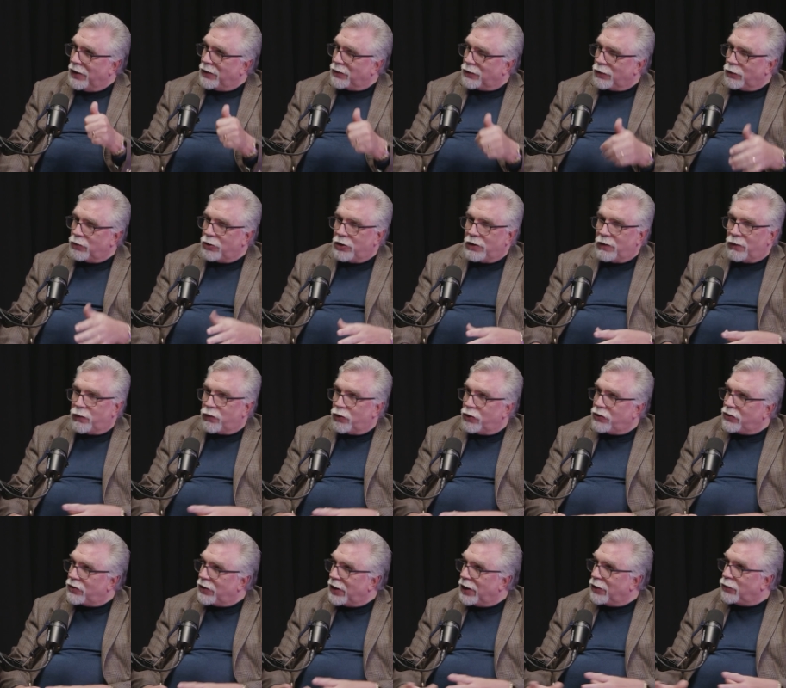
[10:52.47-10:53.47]
So one of the
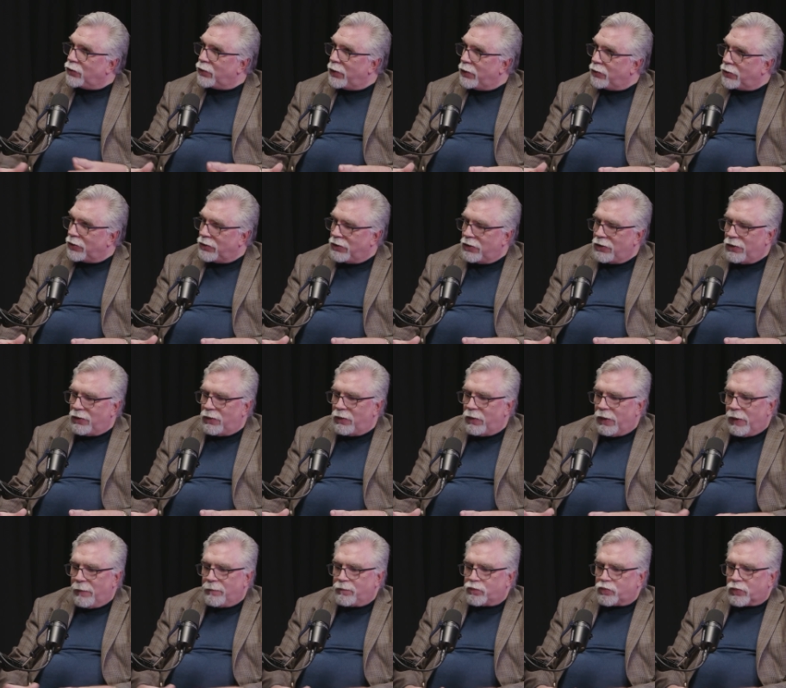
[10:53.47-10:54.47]
first things we will do
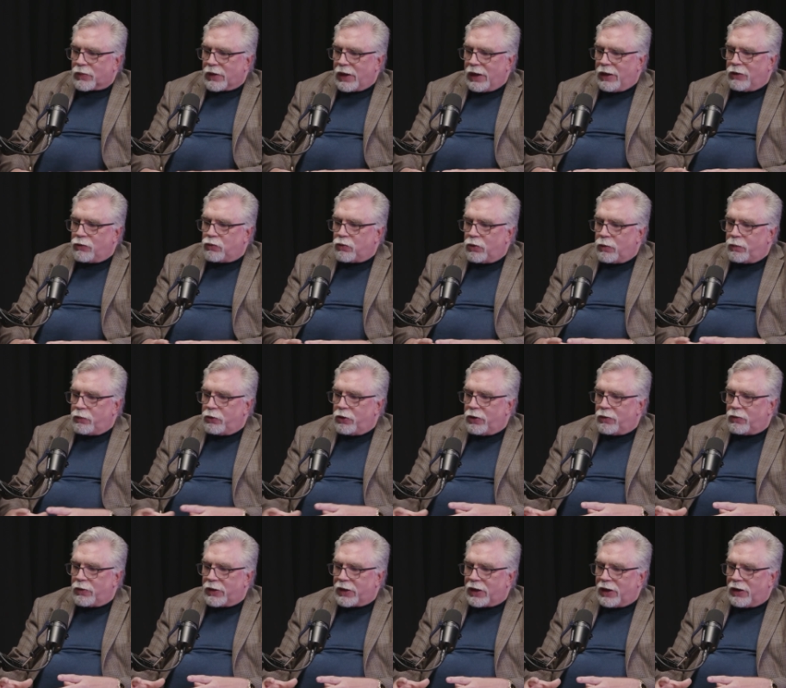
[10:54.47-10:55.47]
is we'll
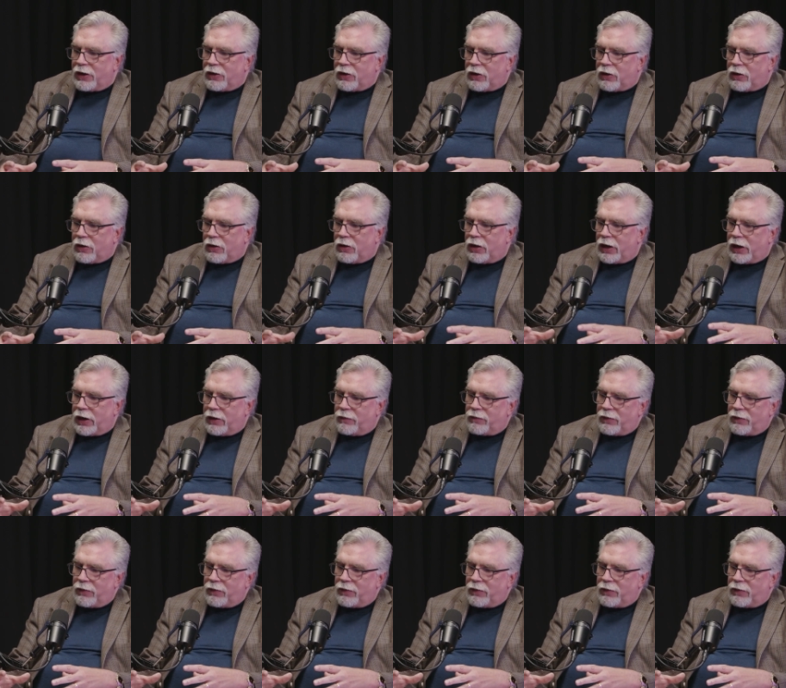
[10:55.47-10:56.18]
put what they call a